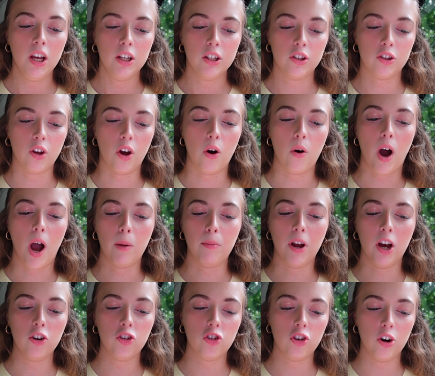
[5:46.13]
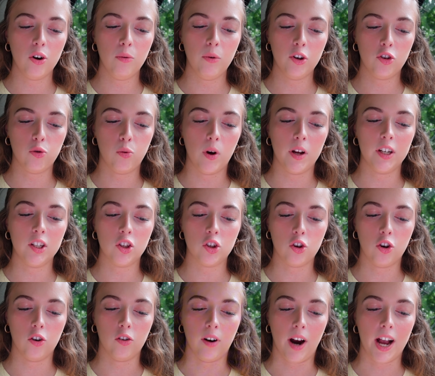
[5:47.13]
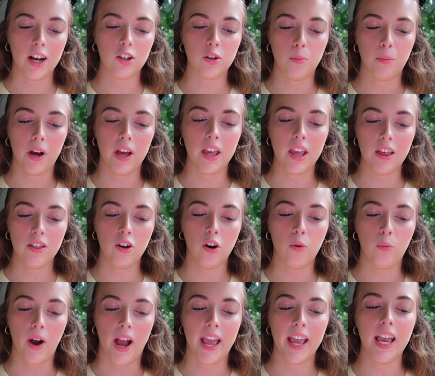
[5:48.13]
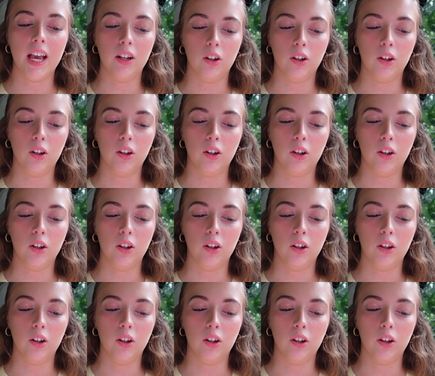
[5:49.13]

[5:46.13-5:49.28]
So I'm not sure which one is correct, but either way,